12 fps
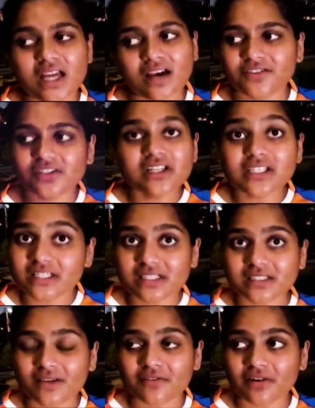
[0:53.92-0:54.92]
Yeah, really
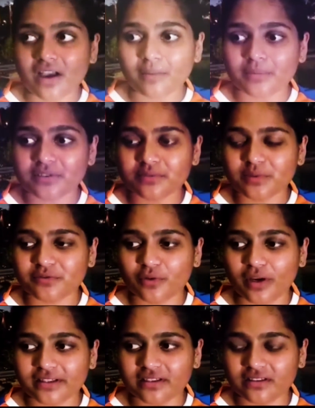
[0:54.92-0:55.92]
it never happened
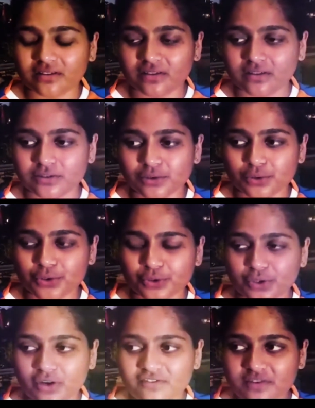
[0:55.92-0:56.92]
before, I think there were two
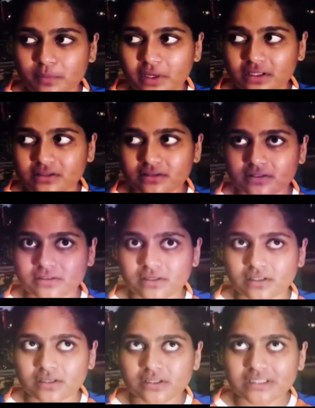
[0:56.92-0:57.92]
shoot-offs, but
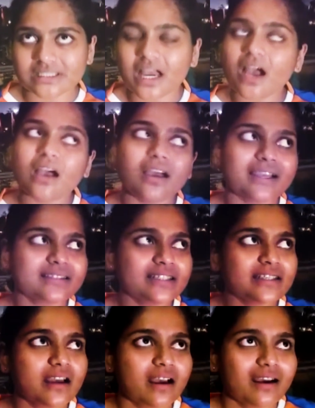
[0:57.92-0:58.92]
yeah, I
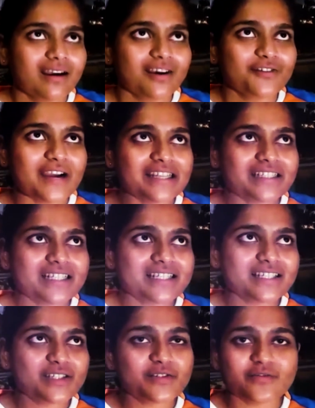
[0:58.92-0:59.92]
think final
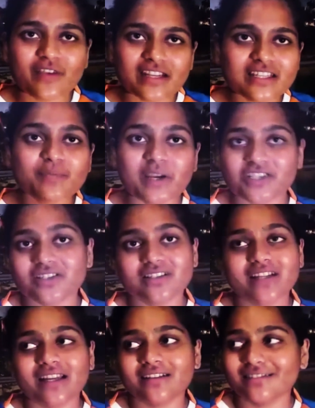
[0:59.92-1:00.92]
is very
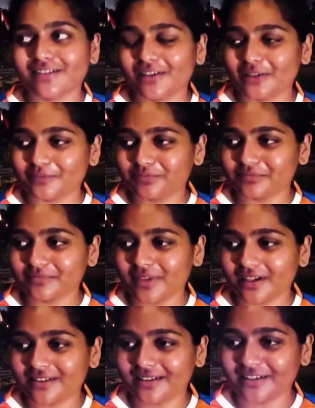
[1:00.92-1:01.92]
special and
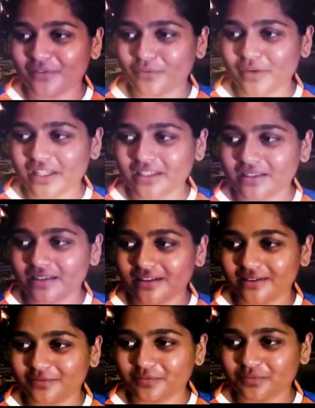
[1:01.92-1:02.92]
I think very,
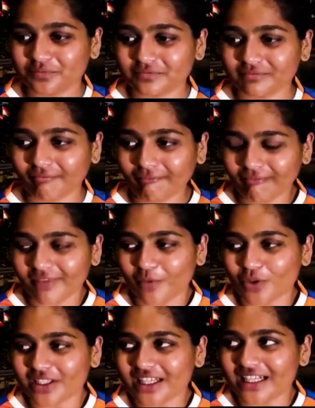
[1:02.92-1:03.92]
what